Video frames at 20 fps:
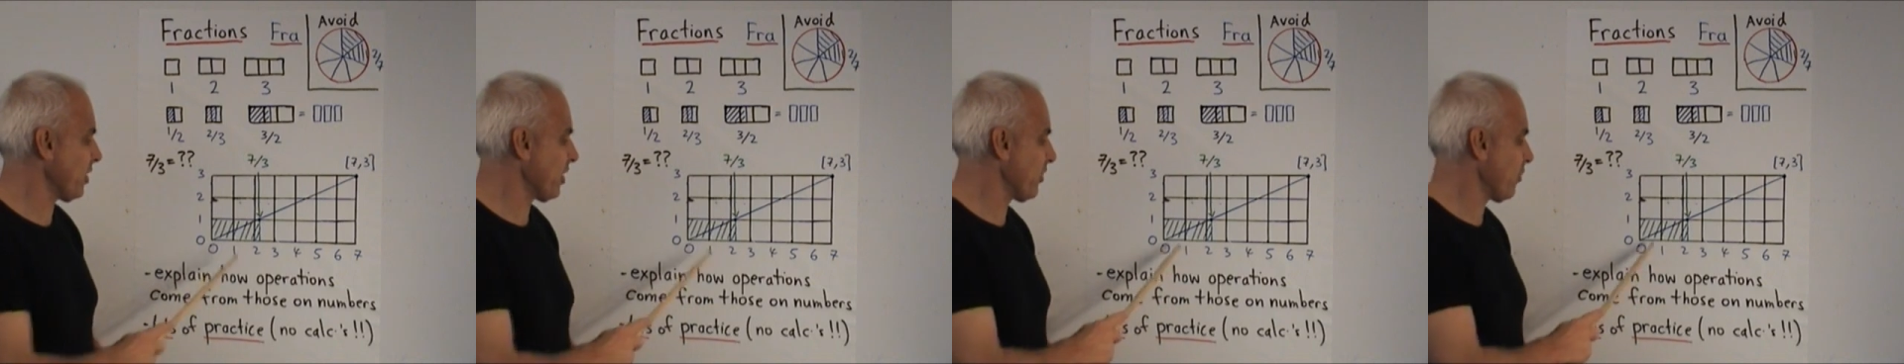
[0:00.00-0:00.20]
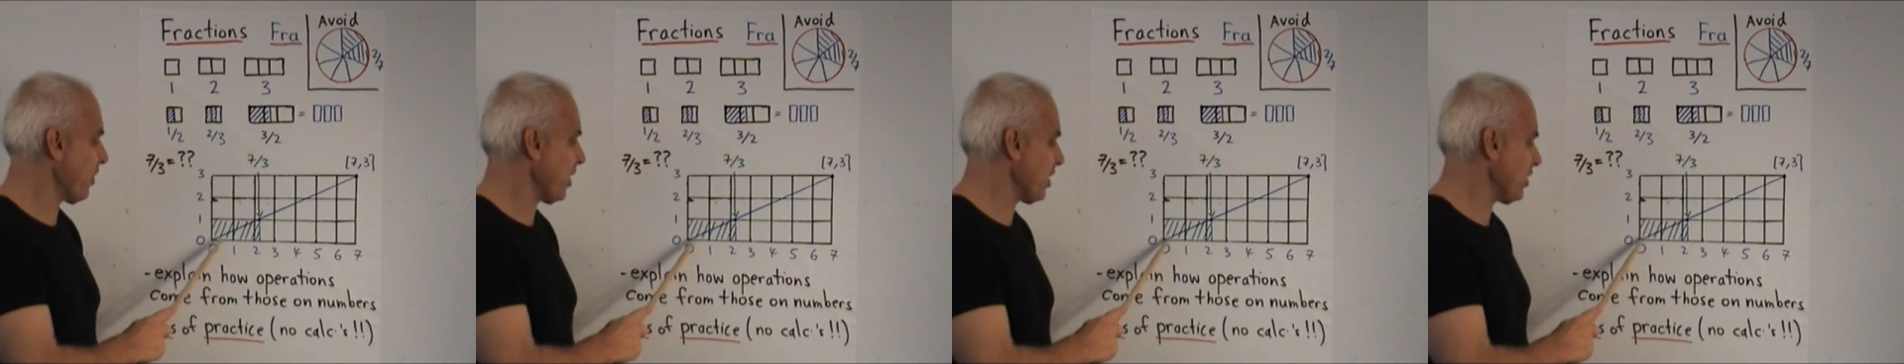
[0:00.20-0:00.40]

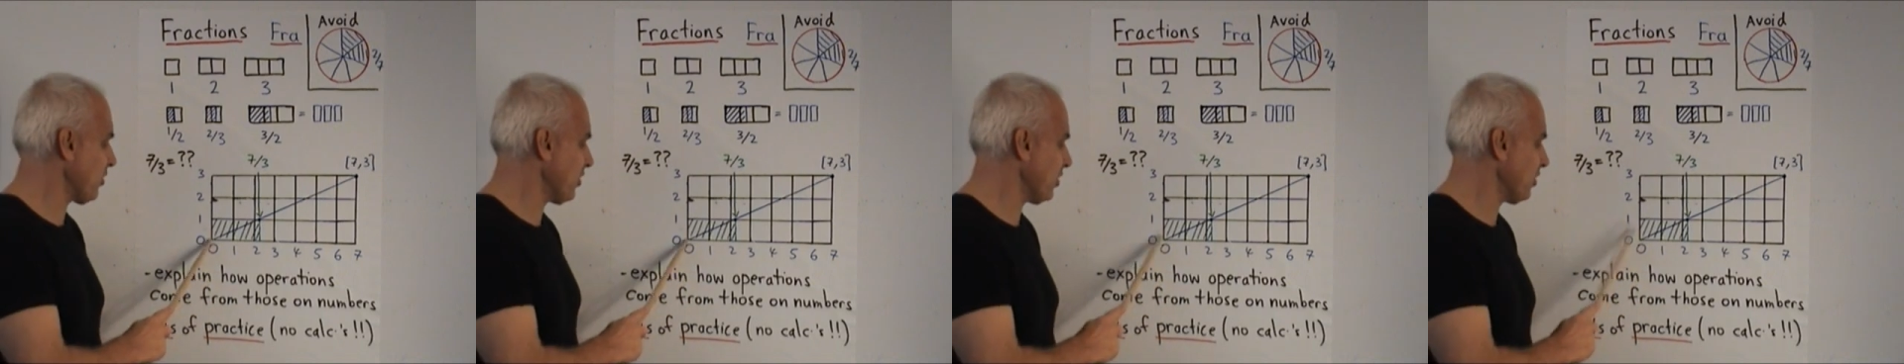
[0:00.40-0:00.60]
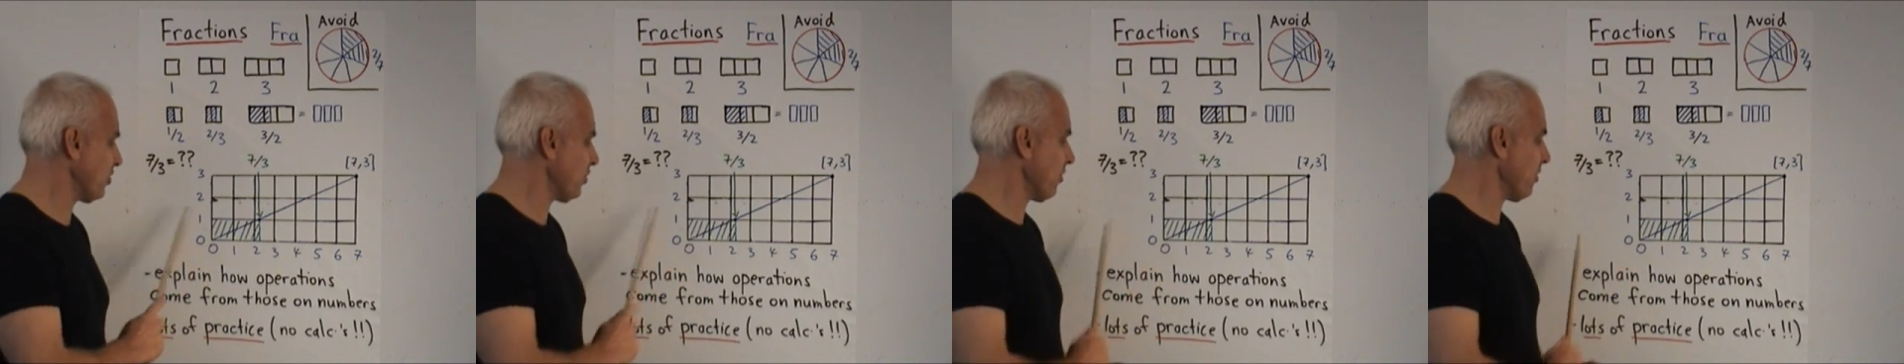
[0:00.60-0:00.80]
with what you
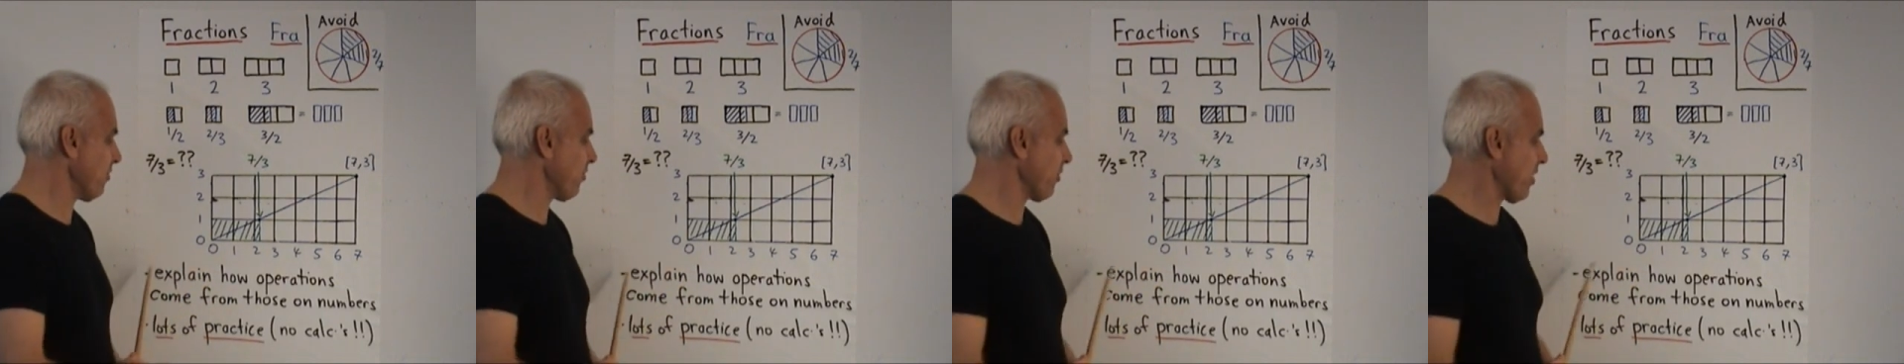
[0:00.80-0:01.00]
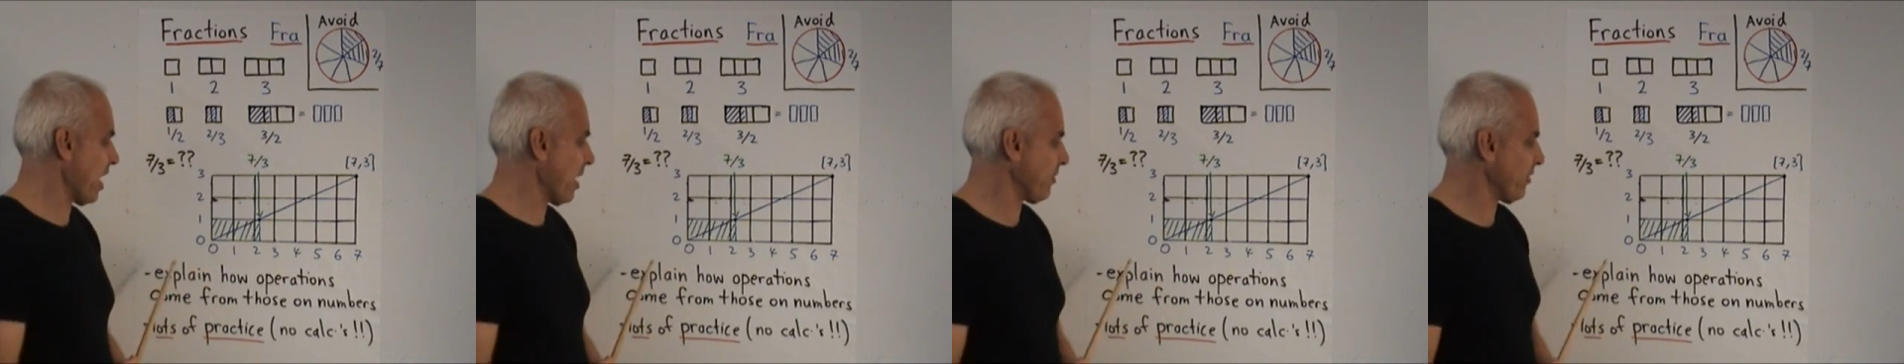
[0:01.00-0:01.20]
can do
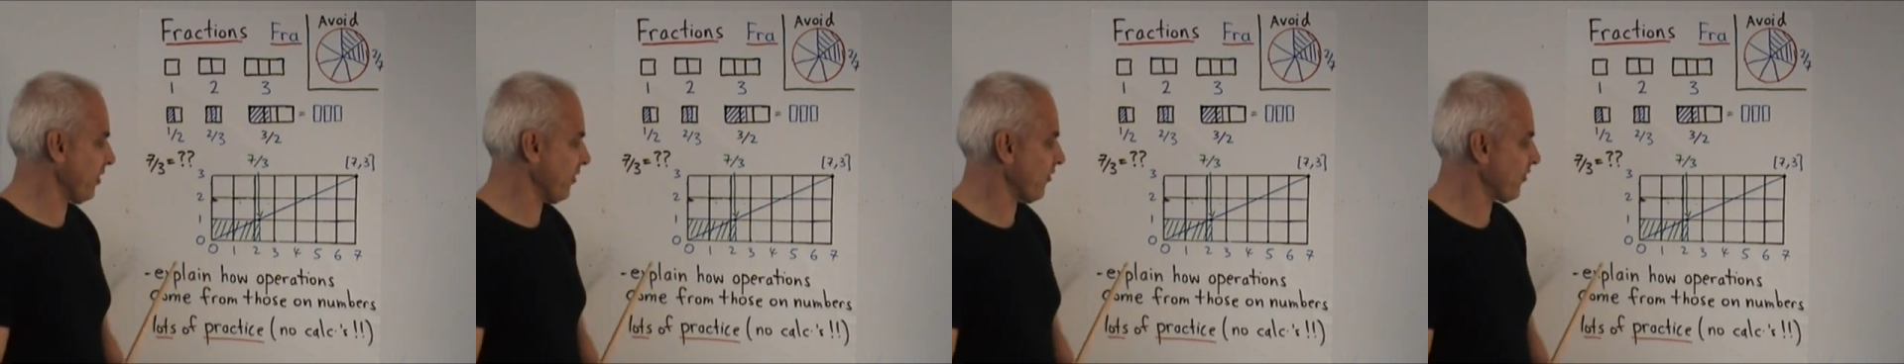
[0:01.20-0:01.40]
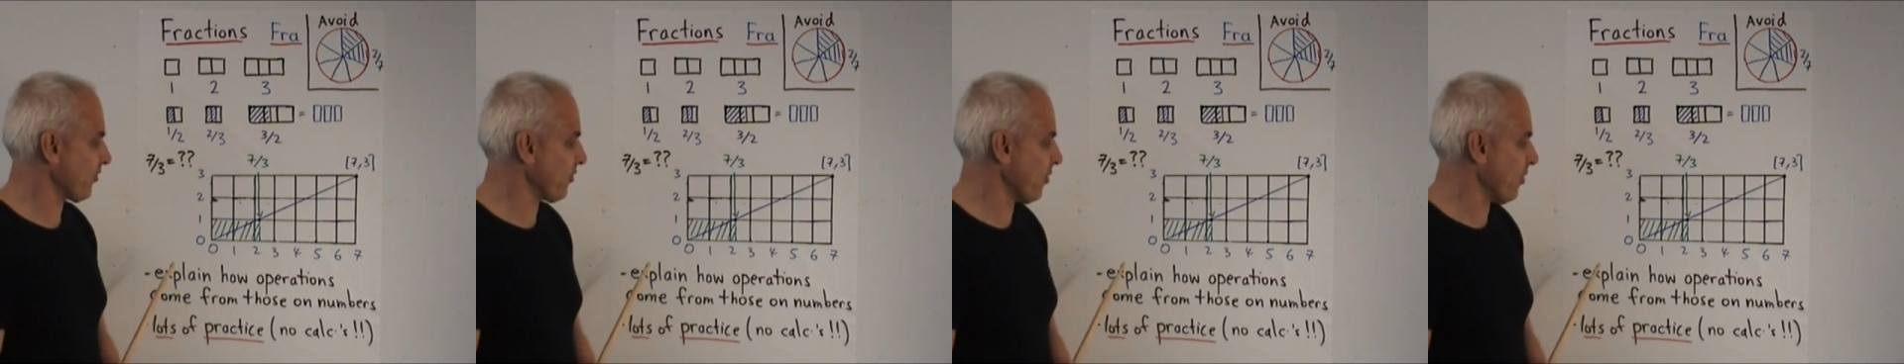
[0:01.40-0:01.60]
in
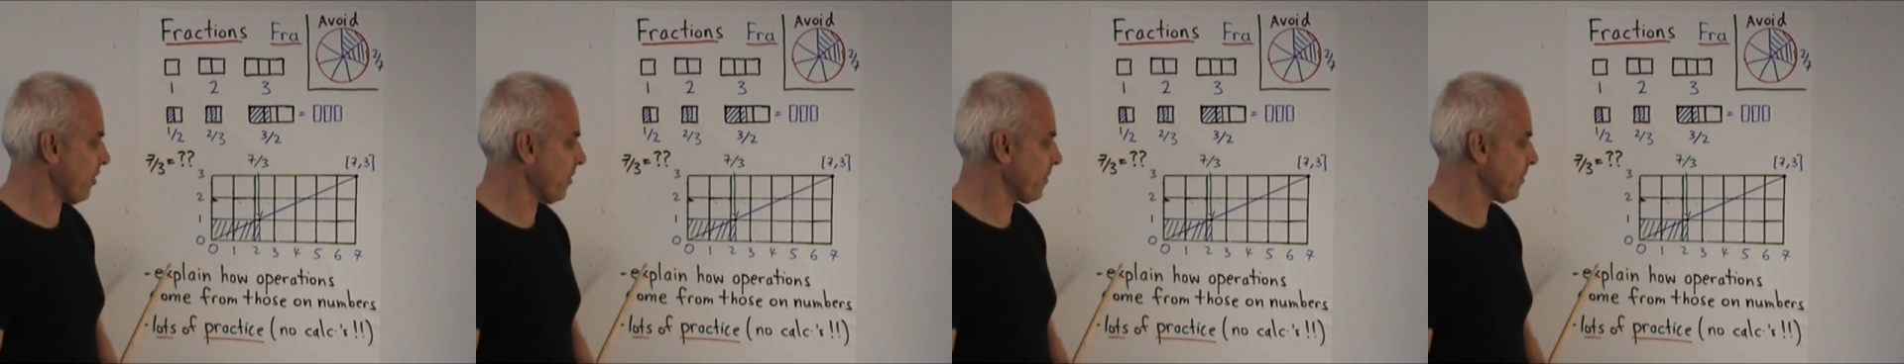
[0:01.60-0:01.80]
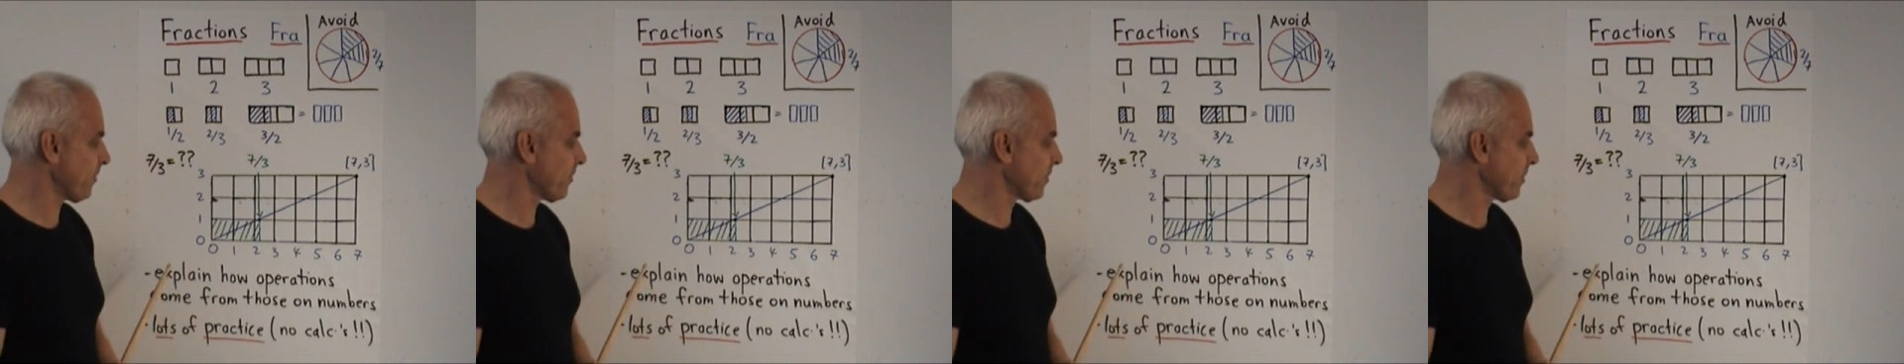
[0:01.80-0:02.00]
primary school.